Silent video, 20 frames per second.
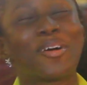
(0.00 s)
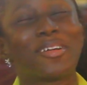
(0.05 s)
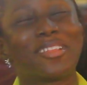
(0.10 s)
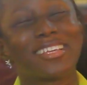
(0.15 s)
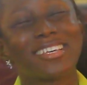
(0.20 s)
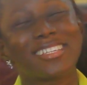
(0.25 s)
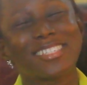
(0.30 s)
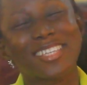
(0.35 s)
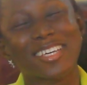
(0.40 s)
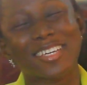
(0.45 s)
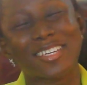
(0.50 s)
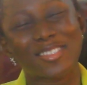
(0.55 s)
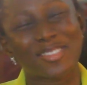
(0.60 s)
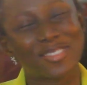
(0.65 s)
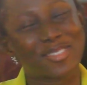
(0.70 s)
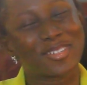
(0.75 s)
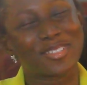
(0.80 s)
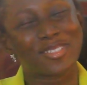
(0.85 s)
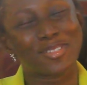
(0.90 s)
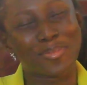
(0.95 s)
Well, let's take
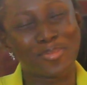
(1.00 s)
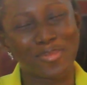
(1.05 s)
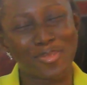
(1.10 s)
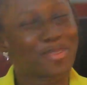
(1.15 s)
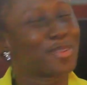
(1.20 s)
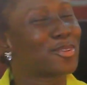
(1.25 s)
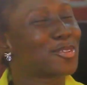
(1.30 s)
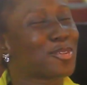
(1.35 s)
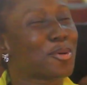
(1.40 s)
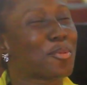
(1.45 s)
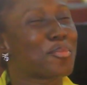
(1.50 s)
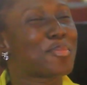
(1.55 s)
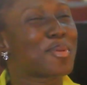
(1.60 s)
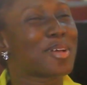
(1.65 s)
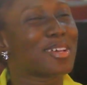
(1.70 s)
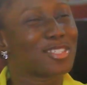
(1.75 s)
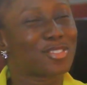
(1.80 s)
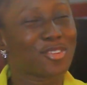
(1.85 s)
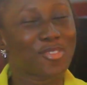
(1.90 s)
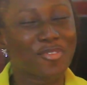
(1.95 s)
it to
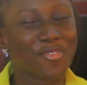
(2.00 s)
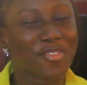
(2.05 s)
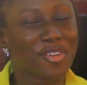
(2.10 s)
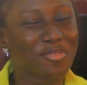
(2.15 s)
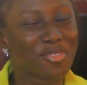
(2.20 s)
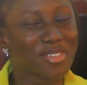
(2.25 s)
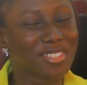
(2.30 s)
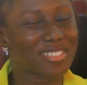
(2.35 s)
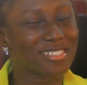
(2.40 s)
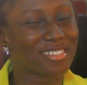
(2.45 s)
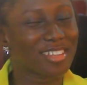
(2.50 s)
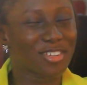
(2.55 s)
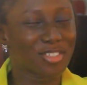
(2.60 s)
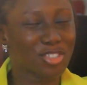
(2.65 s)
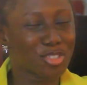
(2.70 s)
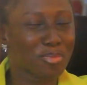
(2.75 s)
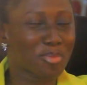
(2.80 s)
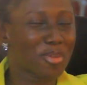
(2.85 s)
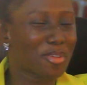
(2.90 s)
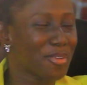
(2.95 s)
your favorite
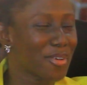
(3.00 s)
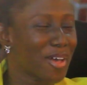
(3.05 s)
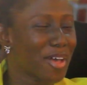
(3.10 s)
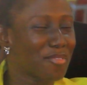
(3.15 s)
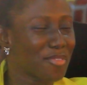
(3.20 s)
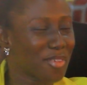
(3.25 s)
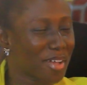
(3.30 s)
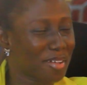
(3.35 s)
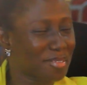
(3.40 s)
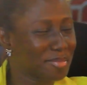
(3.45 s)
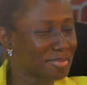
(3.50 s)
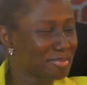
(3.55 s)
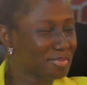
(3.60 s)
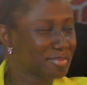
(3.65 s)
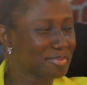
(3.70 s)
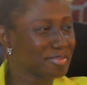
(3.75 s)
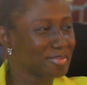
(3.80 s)
lunch meal ever.